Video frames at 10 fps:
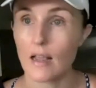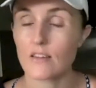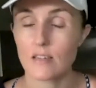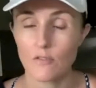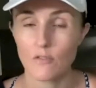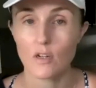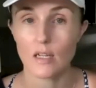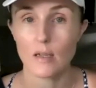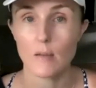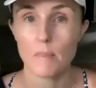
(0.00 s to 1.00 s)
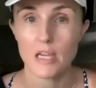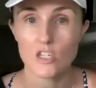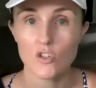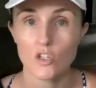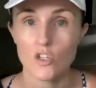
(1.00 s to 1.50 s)
and definitely make
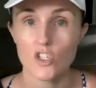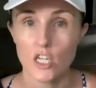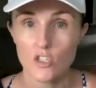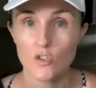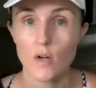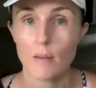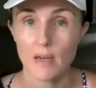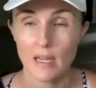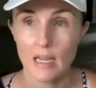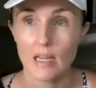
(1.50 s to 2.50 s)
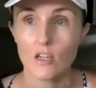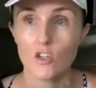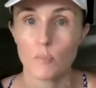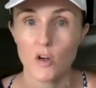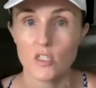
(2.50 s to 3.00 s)
sure you schedule and plan
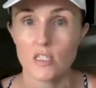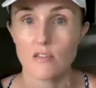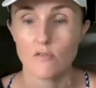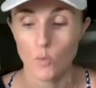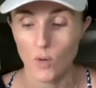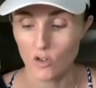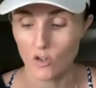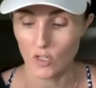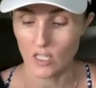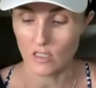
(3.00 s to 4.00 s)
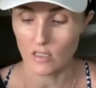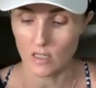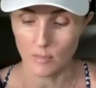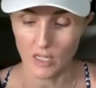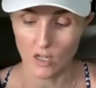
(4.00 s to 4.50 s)
your posting for when your audience is
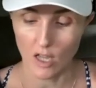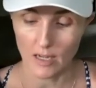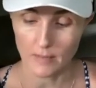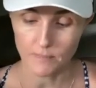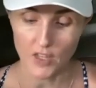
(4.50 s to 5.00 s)
going to be online.